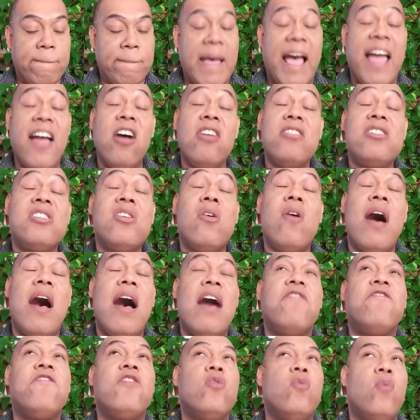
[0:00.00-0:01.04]
I also
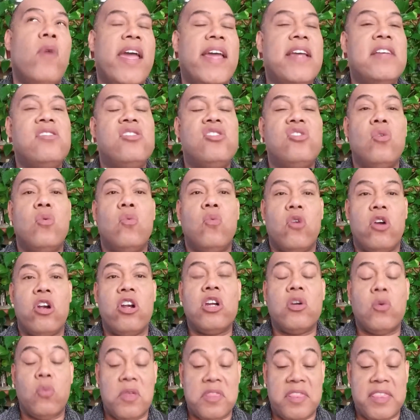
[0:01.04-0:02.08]
offer ways to
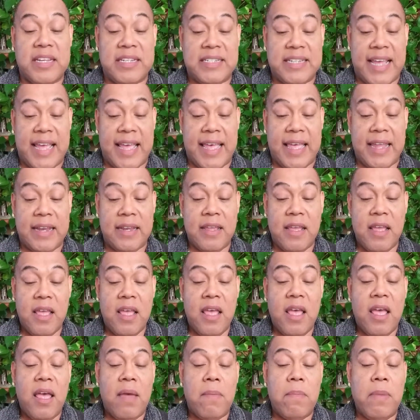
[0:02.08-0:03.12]
work with the dead
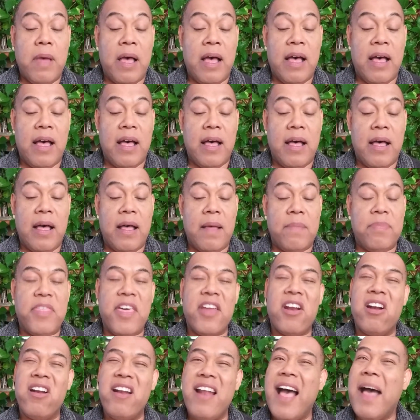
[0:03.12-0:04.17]

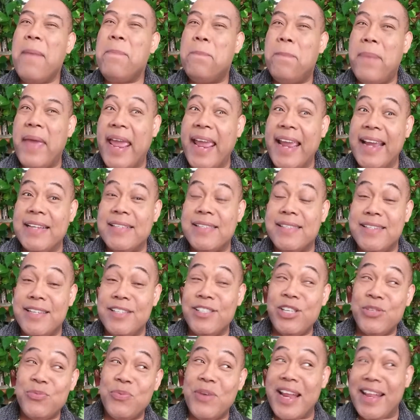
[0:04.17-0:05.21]
that are not based,
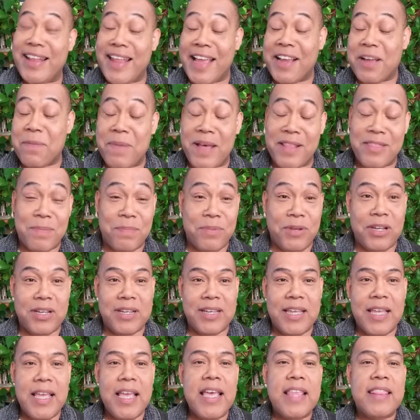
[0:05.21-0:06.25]
this is what I like about the book,
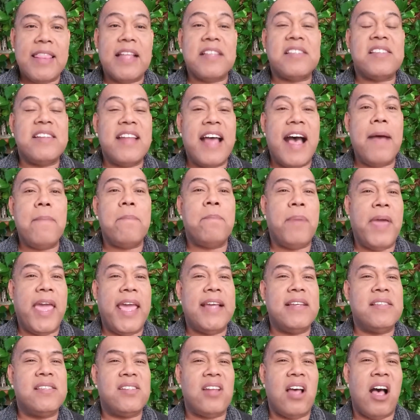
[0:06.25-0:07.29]
that's not
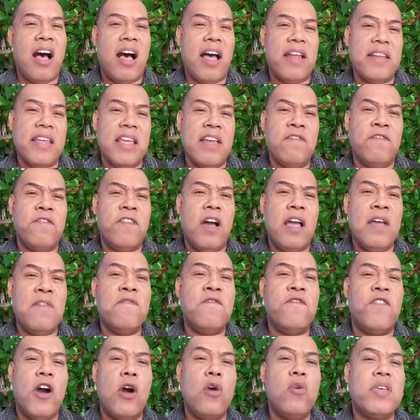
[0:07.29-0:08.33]
based on
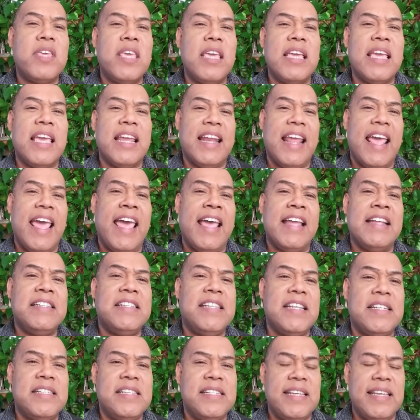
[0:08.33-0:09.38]
invoking an
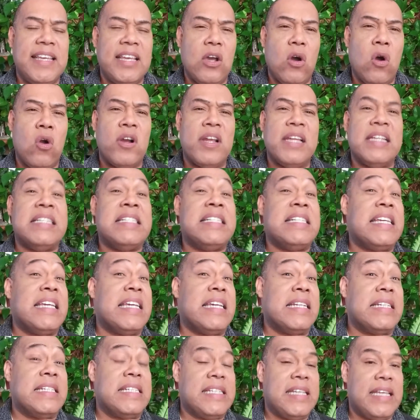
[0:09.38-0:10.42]
entity or a
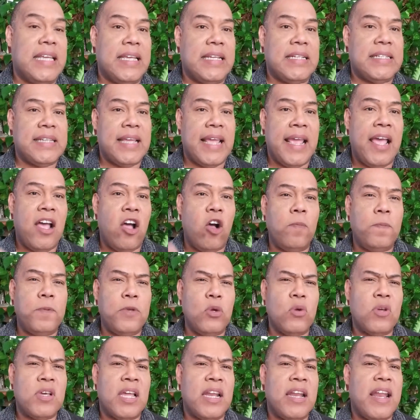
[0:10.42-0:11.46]
deity to help
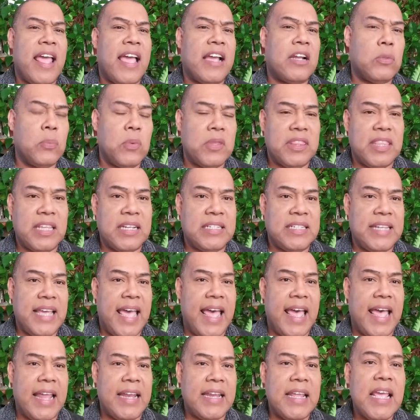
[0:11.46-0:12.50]
you connect with the
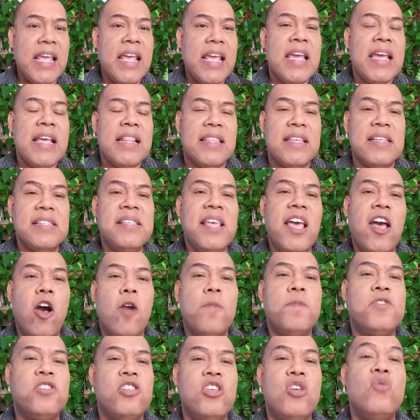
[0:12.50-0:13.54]
dead. This
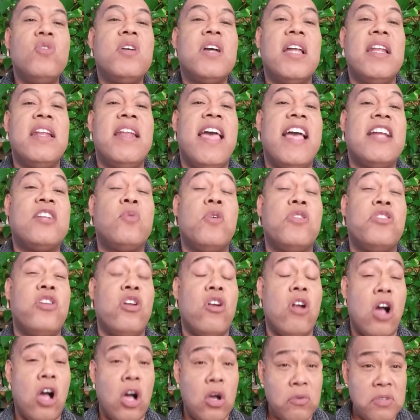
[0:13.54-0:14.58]
helps you connect with
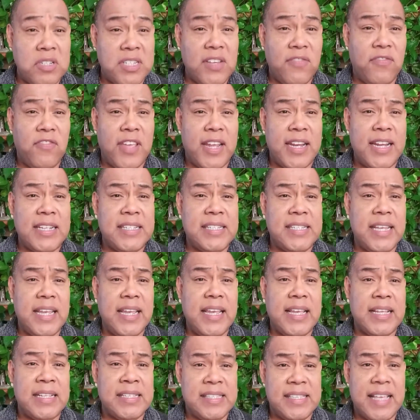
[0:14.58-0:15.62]
your own
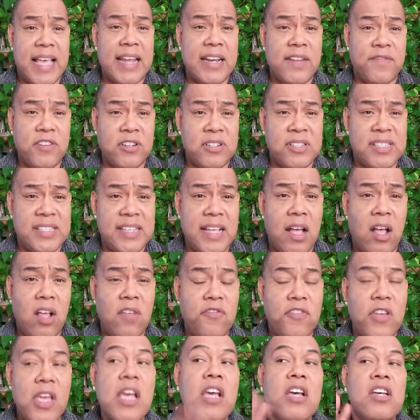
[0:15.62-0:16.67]
divinity inside of
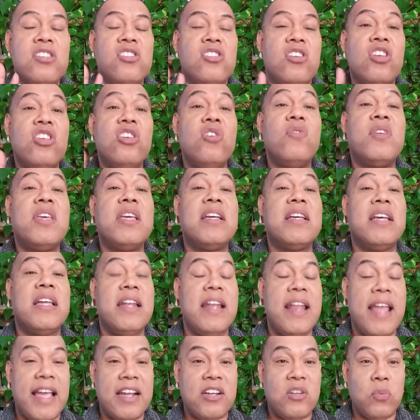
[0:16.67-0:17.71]
yourself so you can
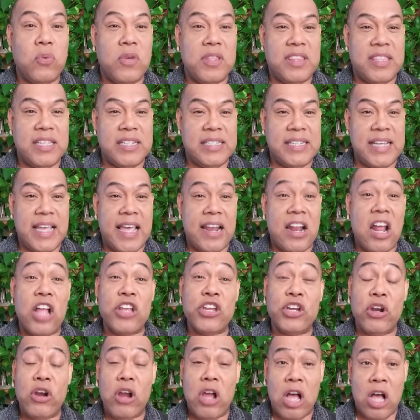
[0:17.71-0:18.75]
connect with the dead
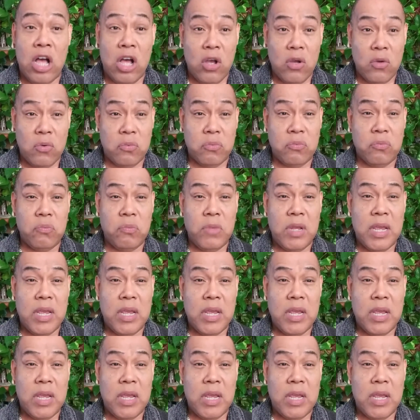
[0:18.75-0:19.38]
on your own.